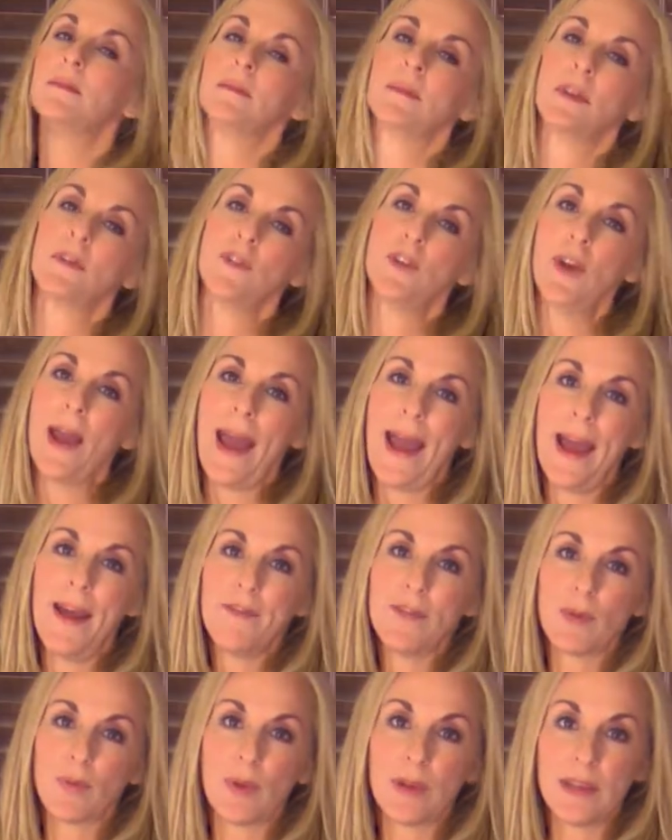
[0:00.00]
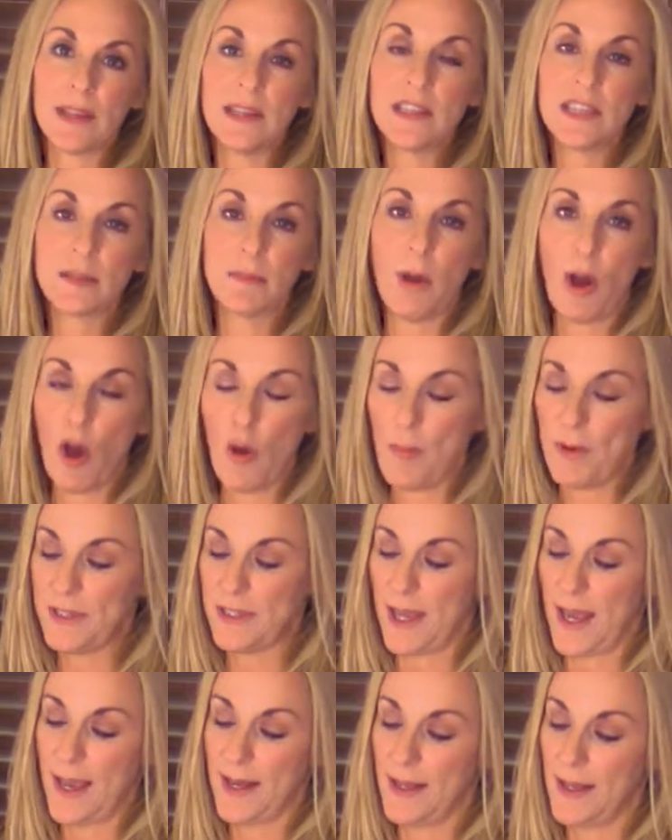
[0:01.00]
If you have the really small
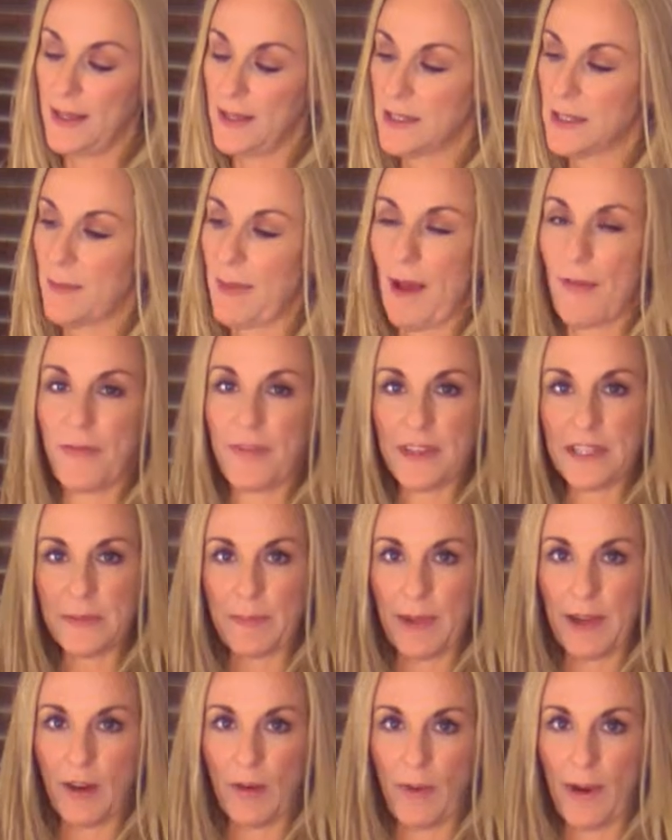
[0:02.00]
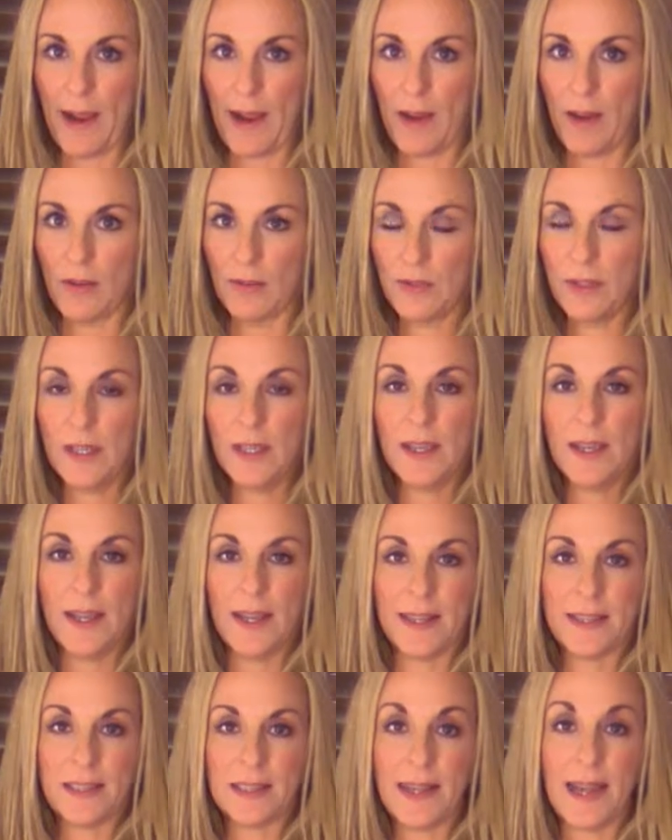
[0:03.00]
potatoes, about this big around,
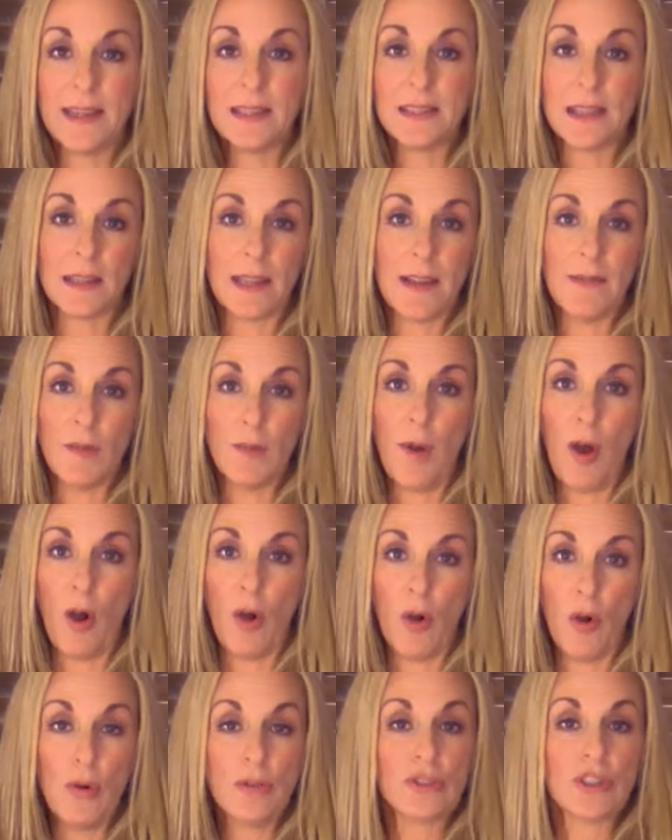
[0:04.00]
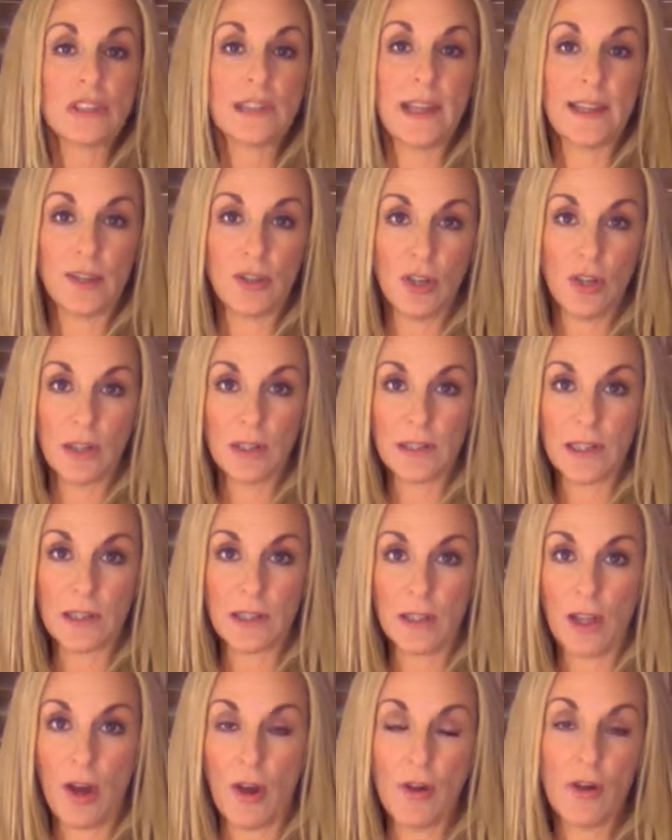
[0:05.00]
it's nice to leave them whole and just let it cook a
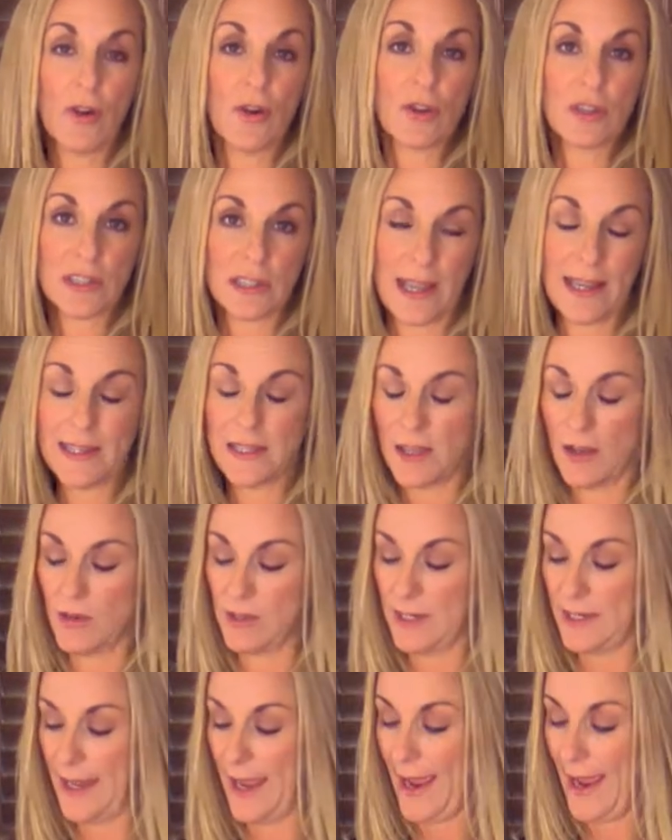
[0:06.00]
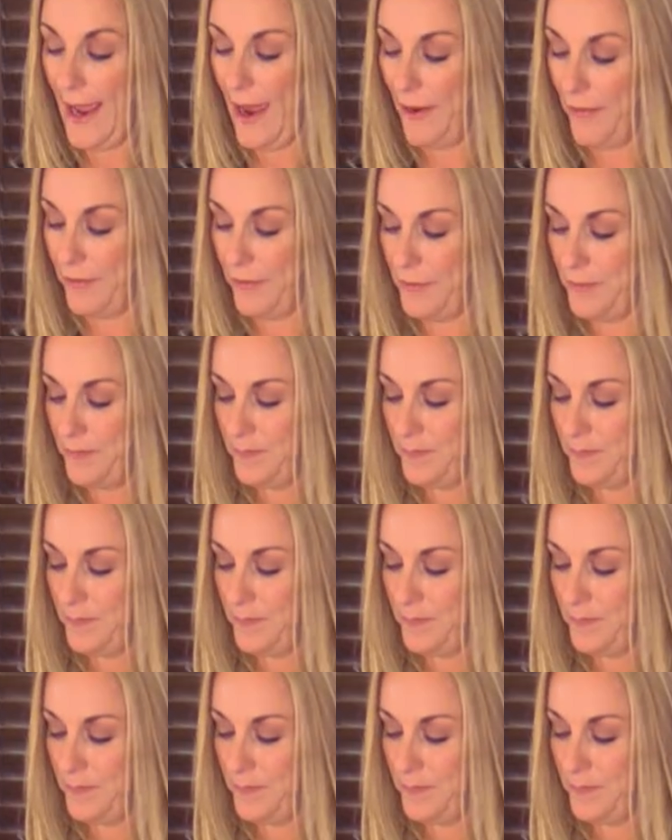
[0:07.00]
little longer, or slice those in half.